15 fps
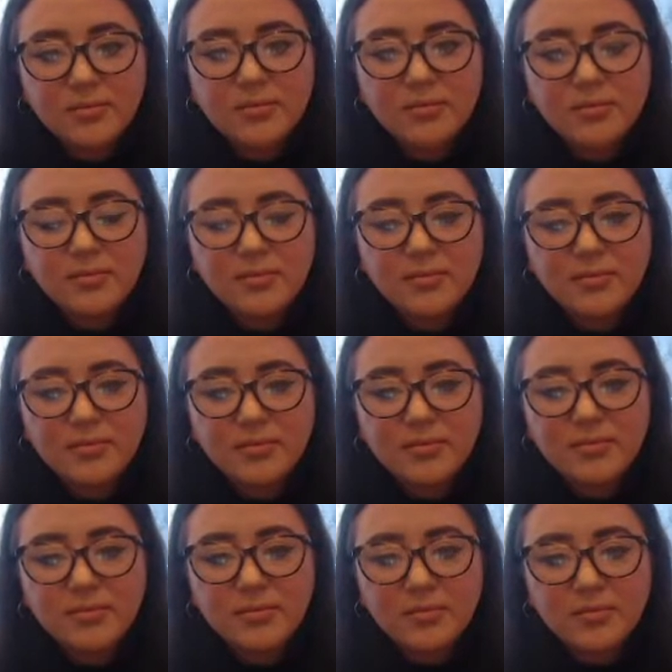
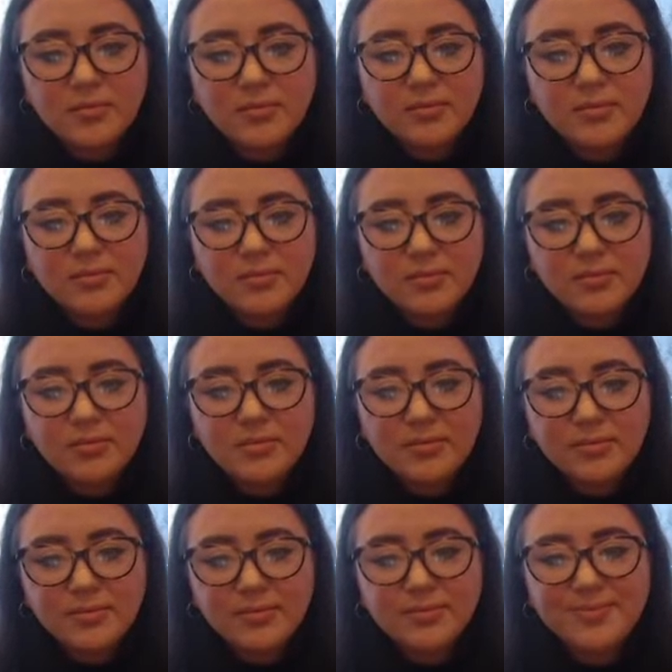
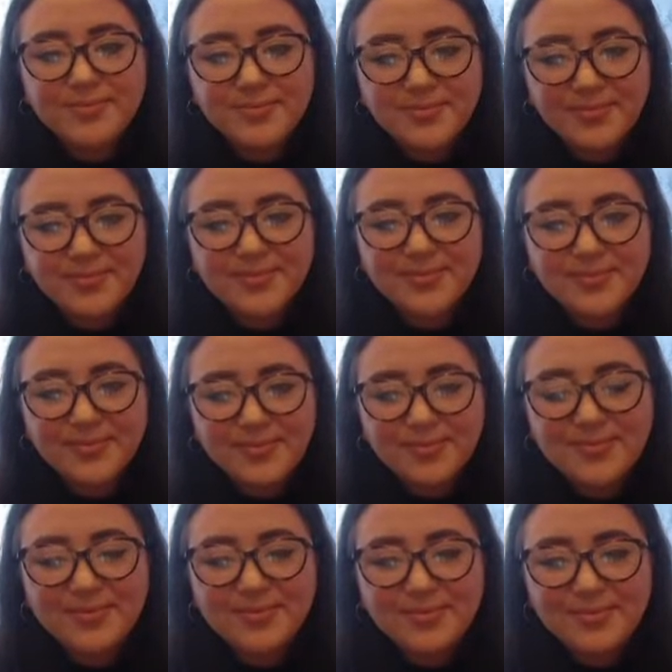
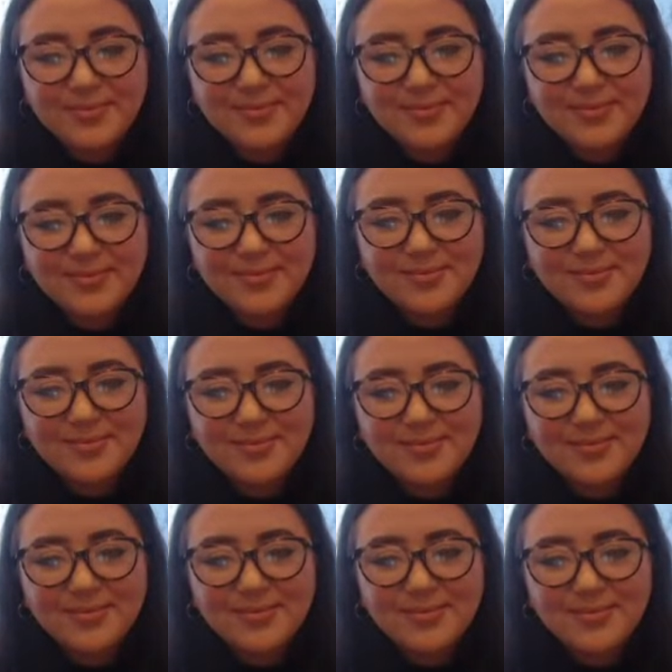
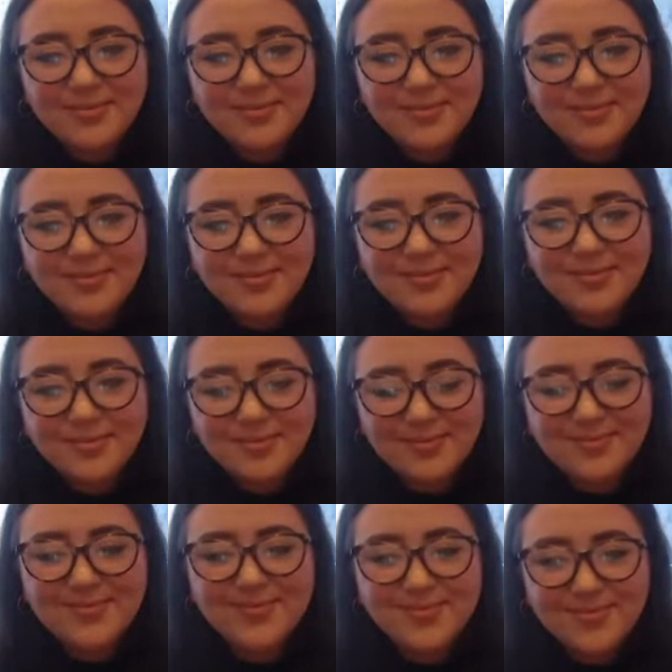
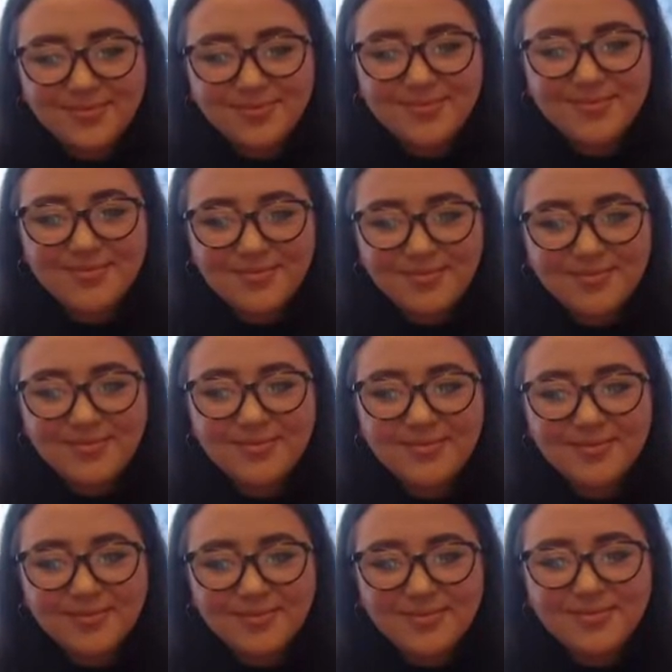
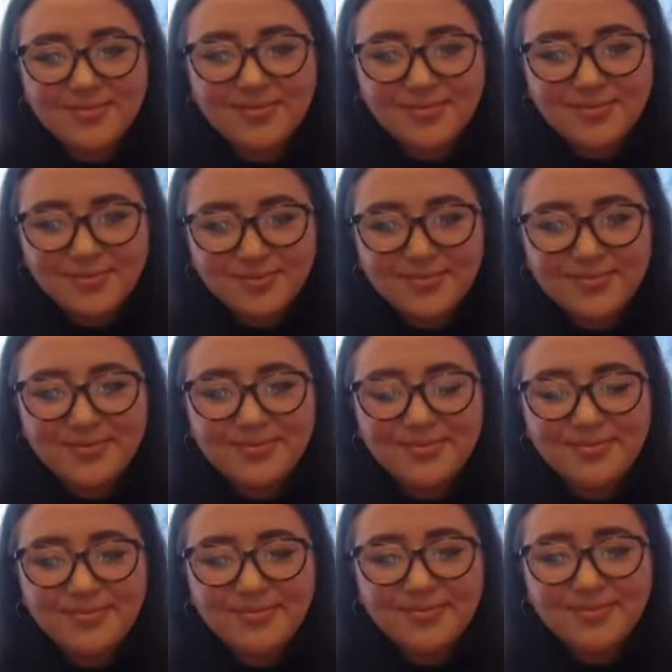
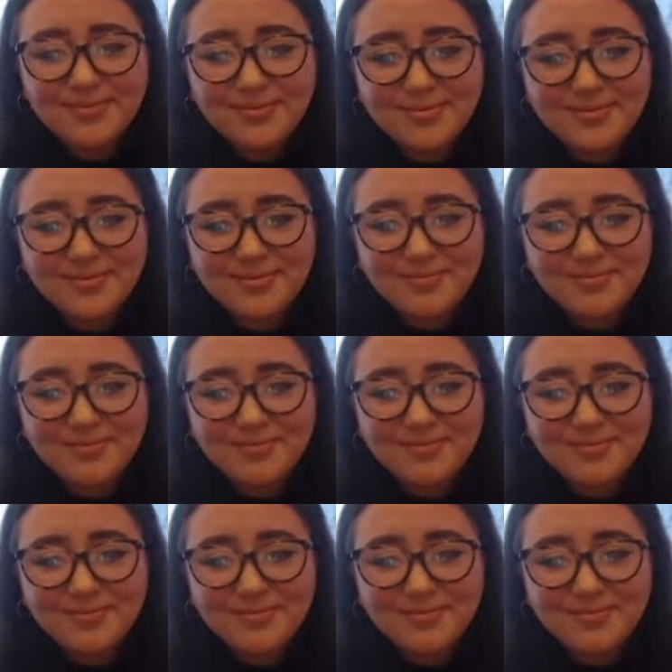[no speech]